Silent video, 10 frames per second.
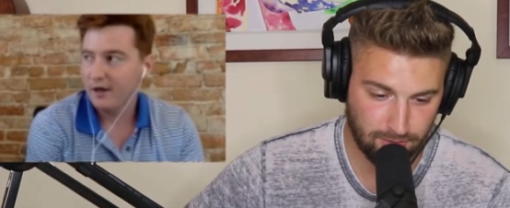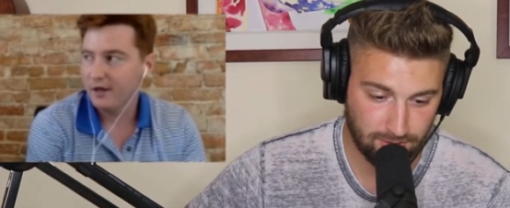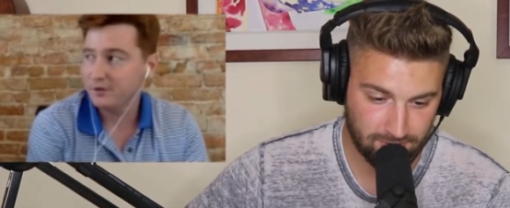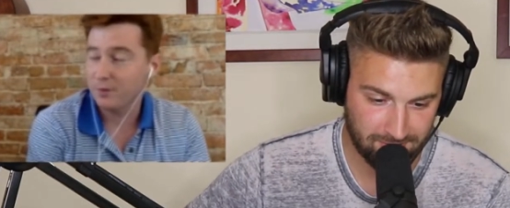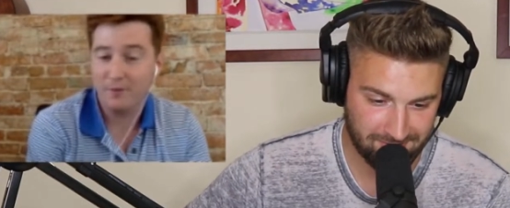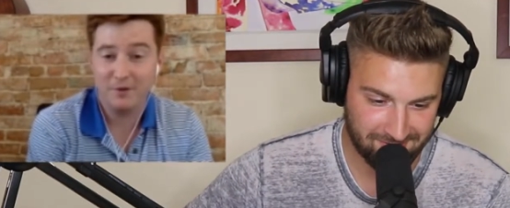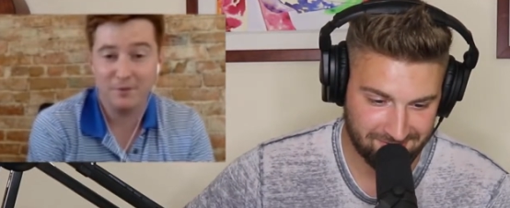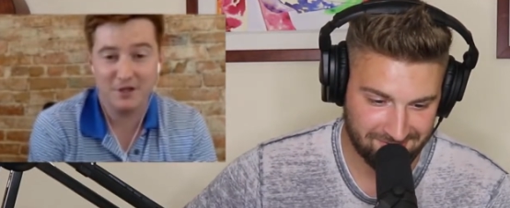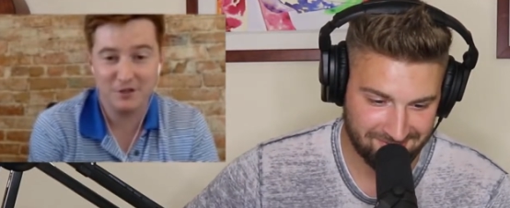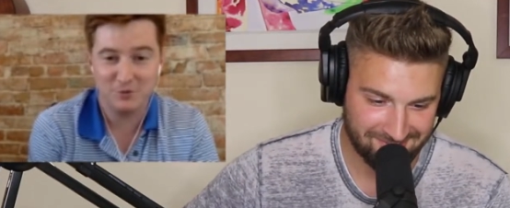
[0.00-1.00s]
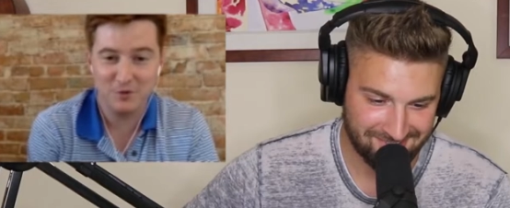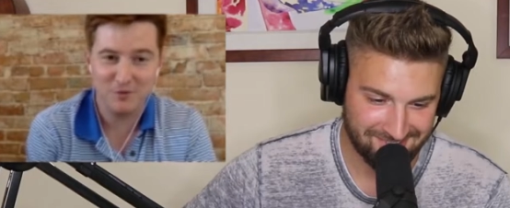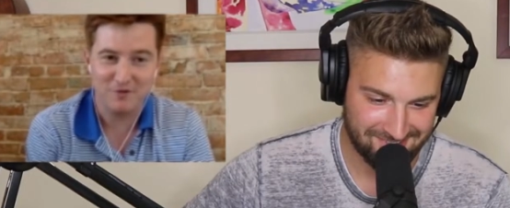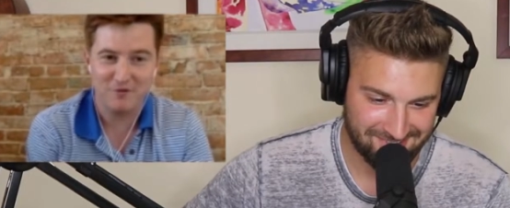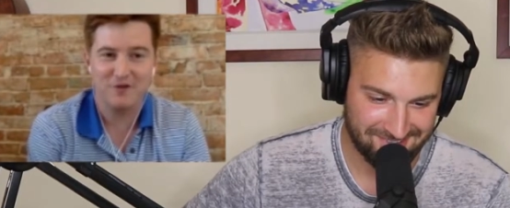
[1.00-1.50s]
Speaker 1: It's probably because we've
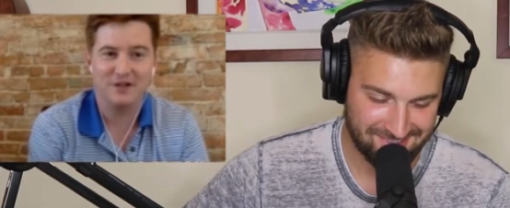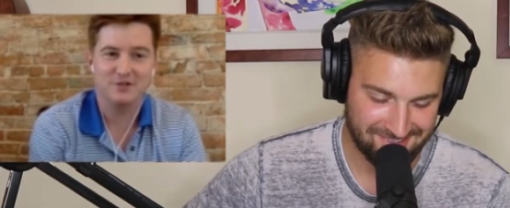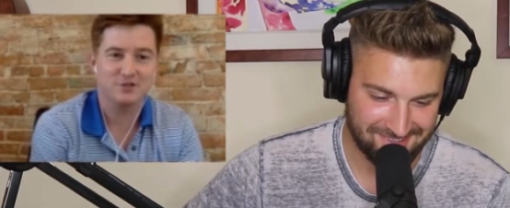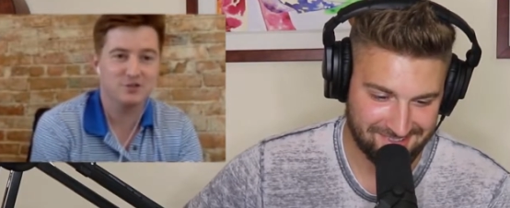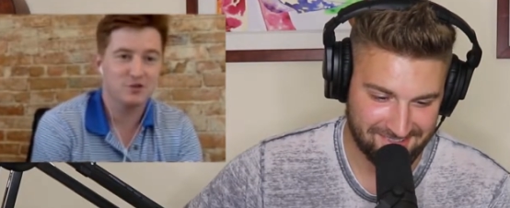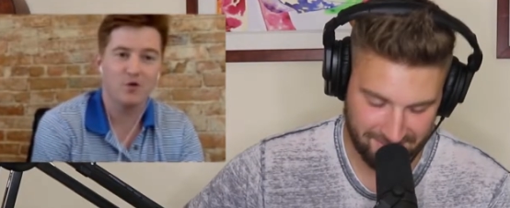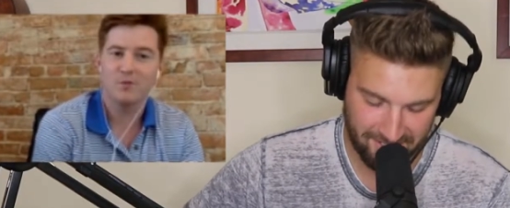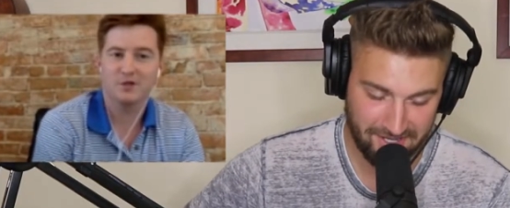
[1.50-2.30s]
been fed so yeah.